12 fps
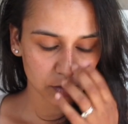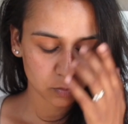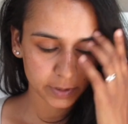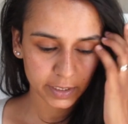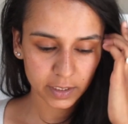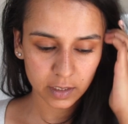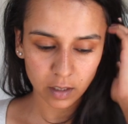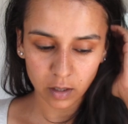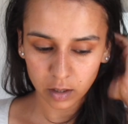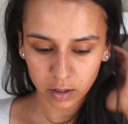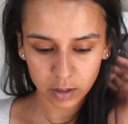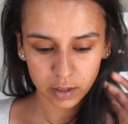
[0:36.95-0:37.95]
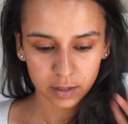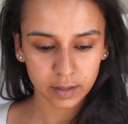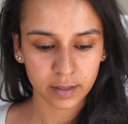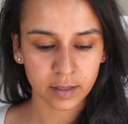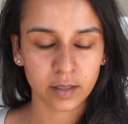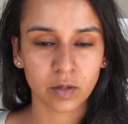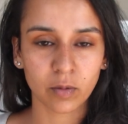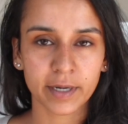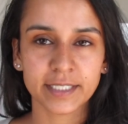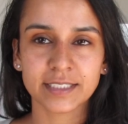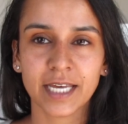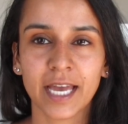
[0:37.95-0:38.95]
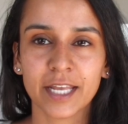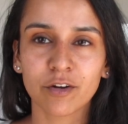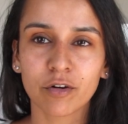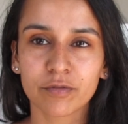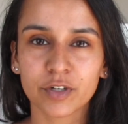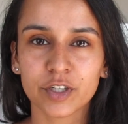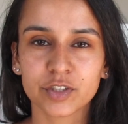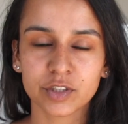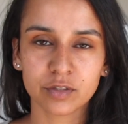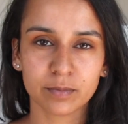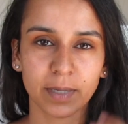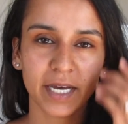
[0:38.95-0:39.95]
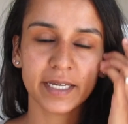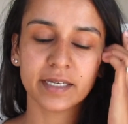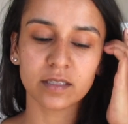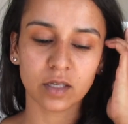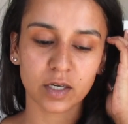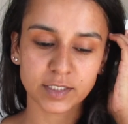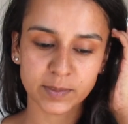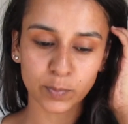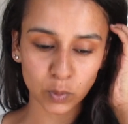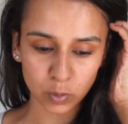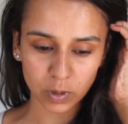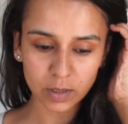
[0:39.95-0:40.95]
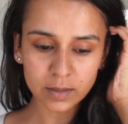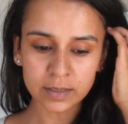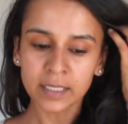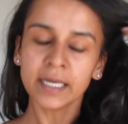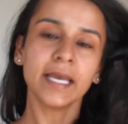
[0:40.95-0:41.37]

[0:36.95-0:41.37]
We are going to head over to my in-laws pool